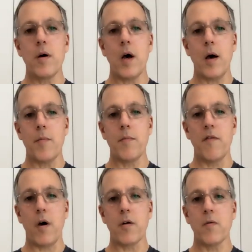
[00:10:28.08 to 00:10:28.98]

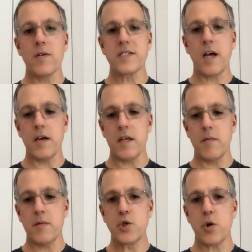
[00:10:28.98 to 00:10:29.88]
Movoto was selling the
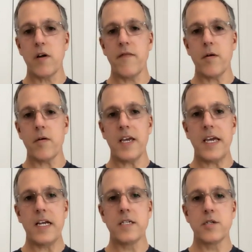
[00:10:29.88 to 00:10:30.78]
majority of their
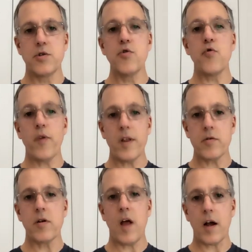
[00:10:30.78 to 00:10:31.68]
leads to
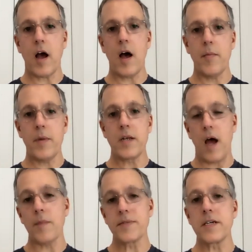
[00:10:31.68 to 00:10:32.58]
Realtor.com and to
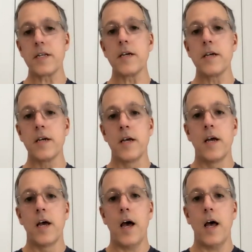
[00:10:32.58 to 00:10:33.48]
OpCity.
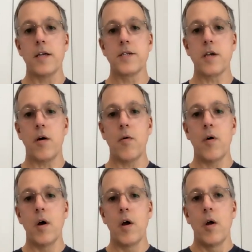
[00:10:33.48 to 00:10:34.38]
So
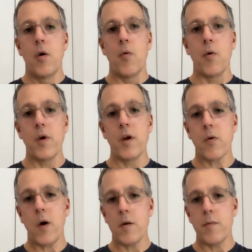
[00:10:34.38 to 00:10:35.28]
when we
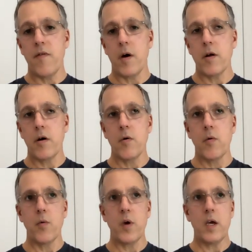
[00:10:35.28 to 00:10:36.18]
acquired Movoto,
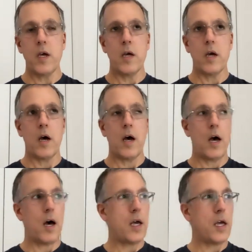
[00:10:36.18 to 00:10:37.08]
we
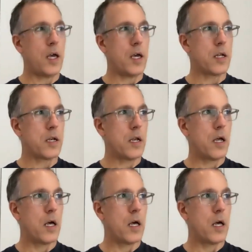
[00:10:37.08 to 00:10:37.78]
on